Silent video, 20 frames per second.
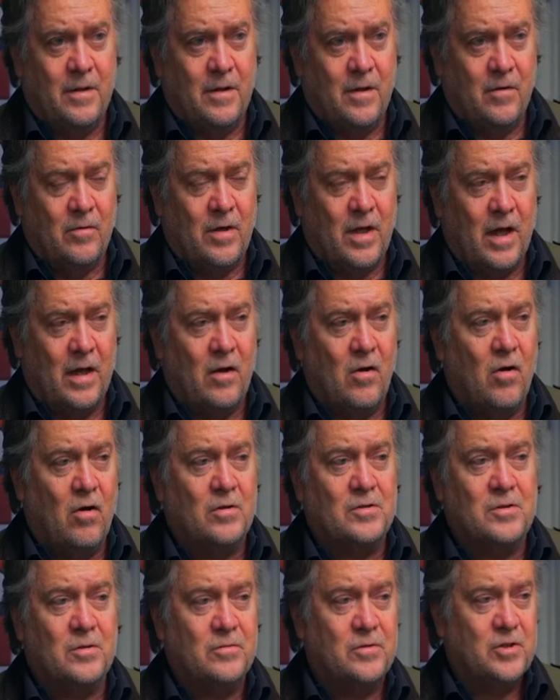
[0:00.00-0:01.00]
Okay.
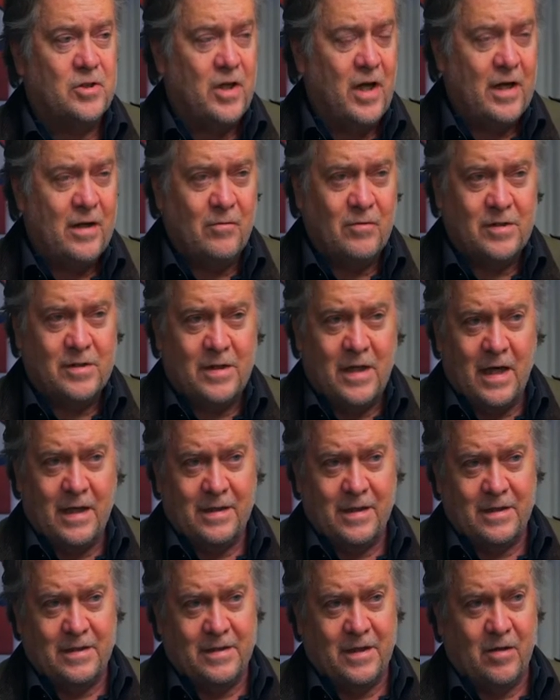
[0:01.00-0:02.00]
Also, China was not
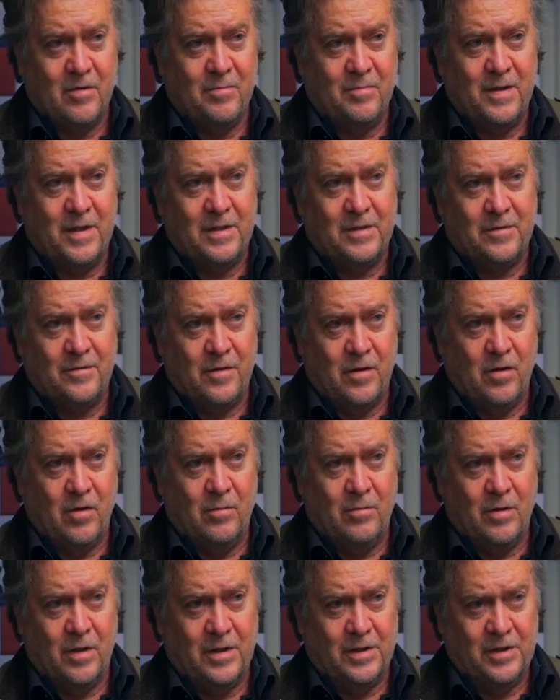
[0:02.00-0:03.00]
the centerpiece of the
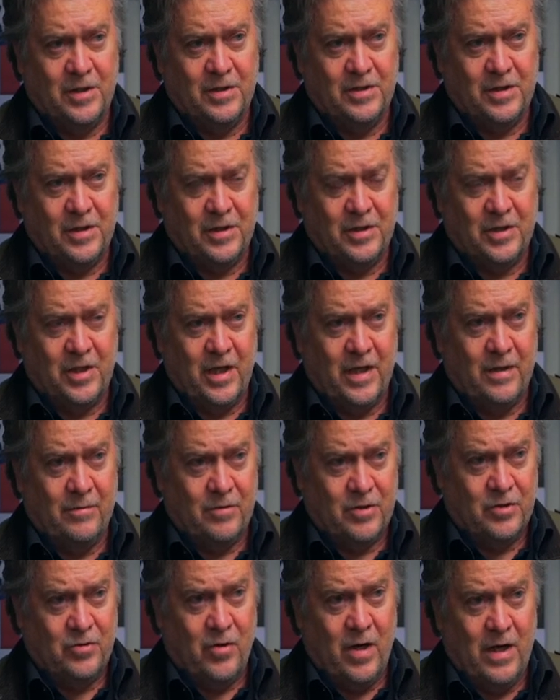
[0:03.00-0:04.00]
global logistics chain. It
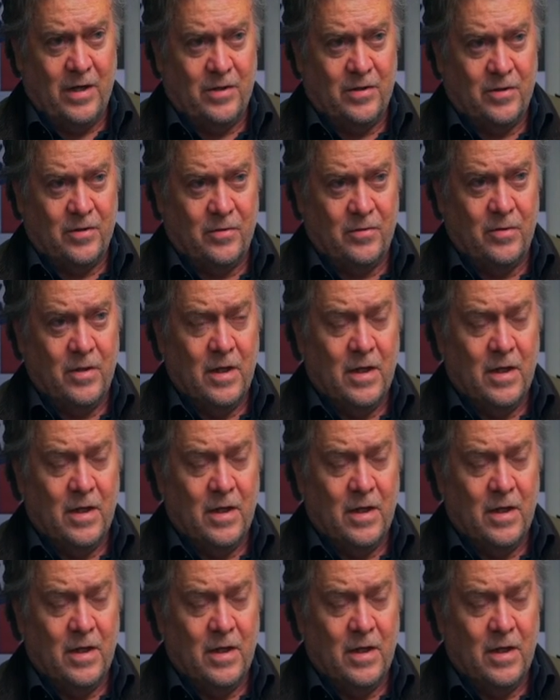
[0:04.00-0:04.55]
was trying to.